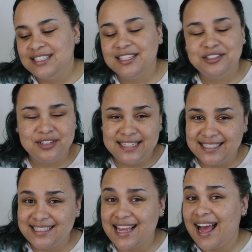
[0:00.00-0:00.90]
literally
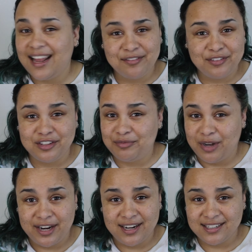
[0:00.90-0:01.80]
it's a handful of
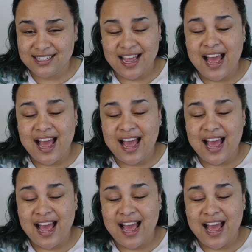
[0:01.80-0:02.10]
products.